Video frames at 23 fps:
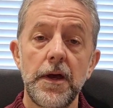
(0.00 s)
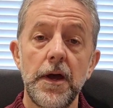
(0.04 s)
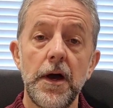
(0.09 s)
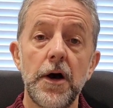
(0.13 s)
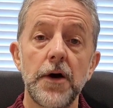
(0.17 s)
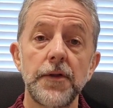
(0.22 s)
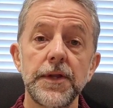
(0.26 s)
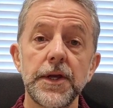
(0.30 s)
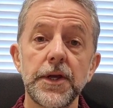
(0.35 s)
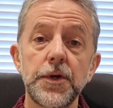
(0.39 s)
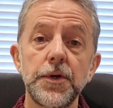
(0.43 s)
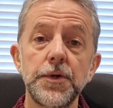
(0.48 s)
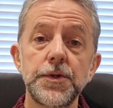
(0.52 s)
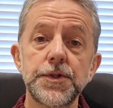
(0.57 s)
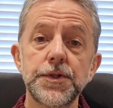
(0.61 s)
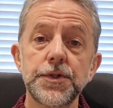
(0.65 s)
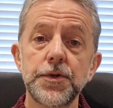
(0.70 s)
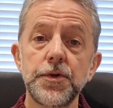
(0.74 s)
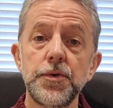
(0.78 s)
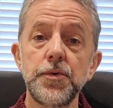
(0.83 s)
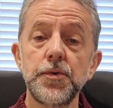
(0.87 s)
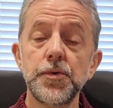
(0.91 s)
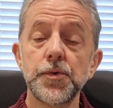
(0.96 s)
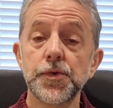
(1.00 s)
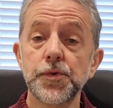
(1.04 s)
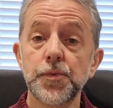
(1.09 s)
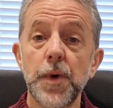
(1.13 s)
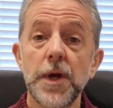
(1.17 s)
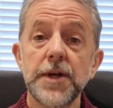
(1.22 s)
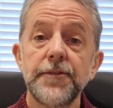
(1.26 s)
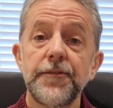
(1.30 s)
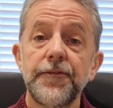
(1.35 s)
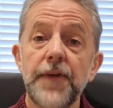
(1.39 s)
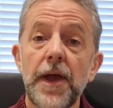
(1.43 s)
Are there good schools?
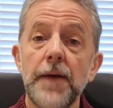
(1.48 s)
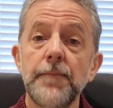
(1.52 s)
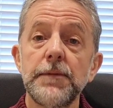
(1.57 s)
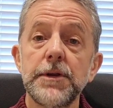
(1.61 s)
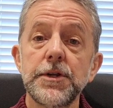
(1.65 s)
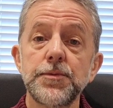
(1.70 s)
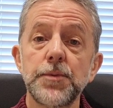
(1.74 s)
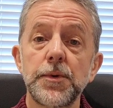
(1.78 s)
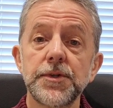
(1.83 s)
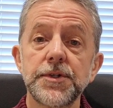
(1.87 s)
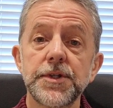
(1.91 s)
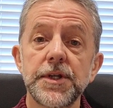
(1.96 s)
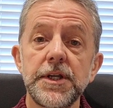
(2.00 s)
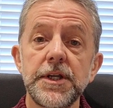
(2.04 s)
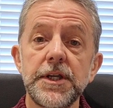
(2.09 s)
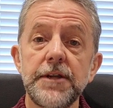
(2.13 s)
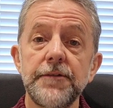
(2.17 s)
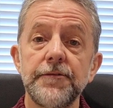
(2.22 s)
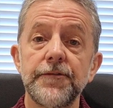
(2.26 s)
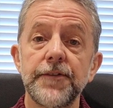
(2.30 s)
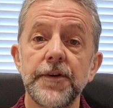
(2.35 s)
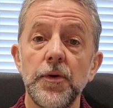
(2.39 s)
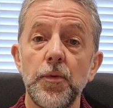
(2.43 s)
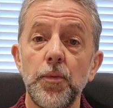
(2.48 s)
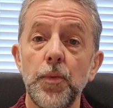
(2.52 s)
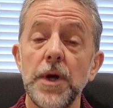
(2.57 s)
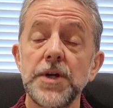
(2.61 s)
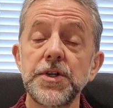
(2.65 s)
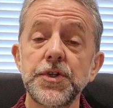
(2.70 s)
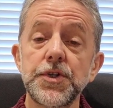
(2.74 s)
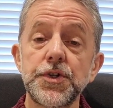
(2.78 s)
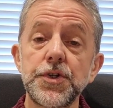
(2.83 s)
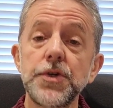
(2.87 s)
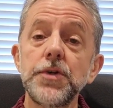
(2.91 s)
Where do families want to live?
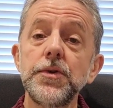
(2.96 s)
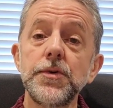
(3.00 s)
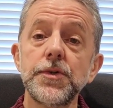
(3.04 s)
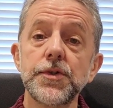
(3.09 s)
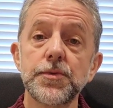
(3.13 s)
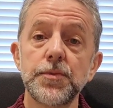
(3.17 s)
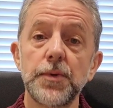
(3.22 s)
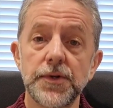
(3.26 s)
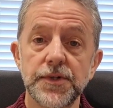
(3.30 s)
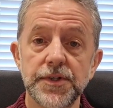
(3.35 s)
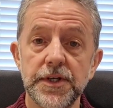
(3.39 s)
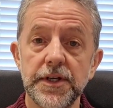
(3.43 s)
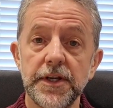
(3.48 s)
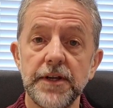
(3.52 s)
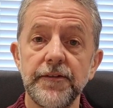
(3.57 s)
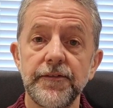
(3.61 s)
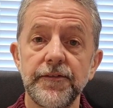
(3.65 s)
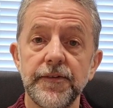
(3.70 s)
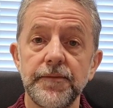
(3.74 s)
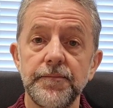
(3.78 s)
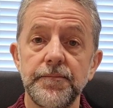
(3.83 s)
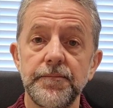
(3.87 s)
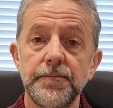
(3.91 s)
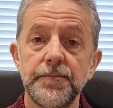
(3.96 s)
Where do students want to live?